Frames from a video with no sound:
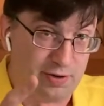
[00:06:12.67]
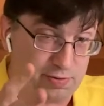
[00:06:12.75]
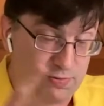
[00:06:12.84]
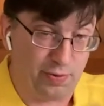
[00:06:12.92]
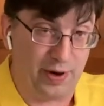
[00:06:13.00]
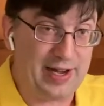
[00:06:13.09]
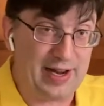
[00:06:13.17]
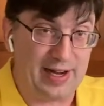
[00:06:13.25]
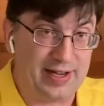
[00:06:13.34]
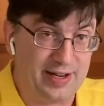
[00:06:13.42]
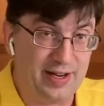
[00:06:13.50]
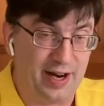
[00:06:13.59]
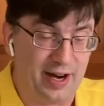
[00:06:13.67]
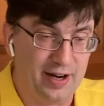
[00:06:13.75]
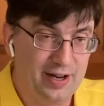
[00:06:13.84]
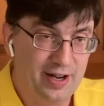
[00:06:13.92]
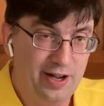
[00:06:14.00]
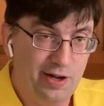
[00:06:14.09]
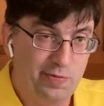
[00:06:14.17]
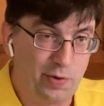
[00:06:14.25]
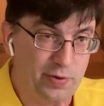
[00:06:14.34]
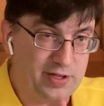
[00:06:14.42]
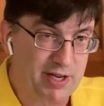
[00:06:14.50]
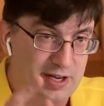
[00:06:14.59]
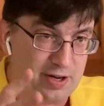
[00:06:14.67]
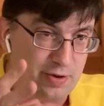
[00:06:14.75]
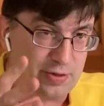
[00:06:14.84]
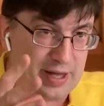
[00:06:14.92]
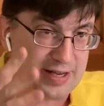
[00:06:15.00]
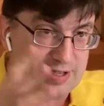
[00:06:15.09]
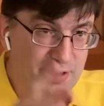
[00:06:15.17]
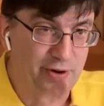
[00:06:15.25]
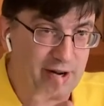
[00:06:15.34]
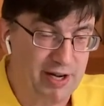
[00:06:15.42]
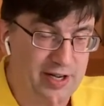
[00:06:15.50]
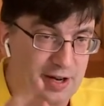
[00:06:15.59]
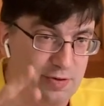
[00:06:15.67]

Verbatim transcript: great idea, but we say, you know, that's a great idea.